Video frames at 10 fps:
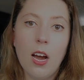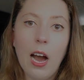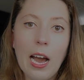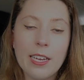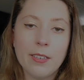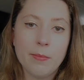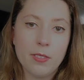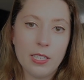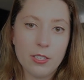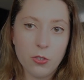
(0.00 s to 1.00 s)

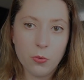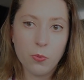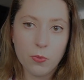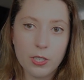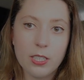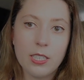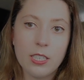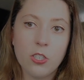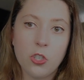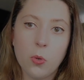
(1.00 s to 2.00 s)
items that you really
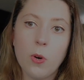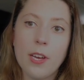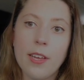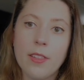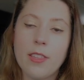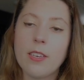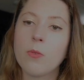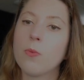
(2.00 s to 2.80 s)
enjoy and think